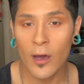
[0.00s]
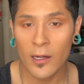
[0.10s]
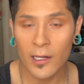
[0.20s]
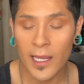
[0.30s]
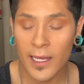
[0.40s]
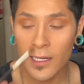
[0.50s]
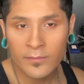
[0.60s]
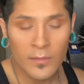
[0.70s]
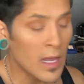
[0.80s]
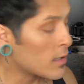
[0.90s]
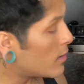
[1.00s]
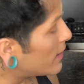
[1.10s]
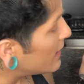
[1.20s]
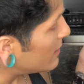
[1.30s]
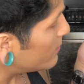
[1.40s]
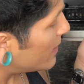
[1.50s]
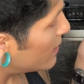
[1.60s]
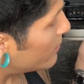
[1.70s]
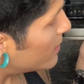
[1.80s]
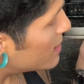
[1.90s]
waterline, I'll go in and pick
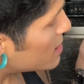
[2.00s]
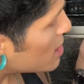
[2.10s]
up this